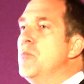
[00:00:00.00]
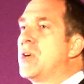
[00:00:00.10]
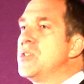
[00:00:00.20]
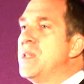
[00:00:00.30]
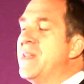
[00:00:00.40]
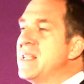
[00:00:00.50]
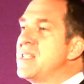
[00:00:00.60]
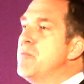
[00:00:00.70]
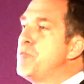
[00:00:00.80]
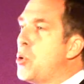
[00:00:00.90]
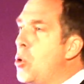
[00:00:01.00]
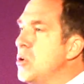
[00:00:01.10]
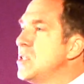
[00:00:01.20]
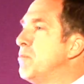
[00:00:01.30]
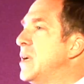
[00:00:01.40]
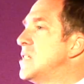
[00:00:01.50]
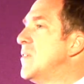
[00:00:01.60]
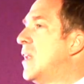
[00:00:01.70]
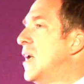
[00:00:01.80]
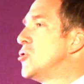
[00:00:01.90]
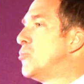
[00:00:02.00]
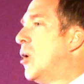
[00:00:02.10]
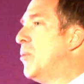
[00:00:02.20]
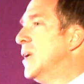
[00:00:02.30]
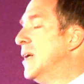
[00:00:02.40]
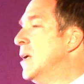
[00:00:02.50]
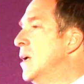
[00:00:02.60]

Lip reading: because we think it's an important piece of intellectual property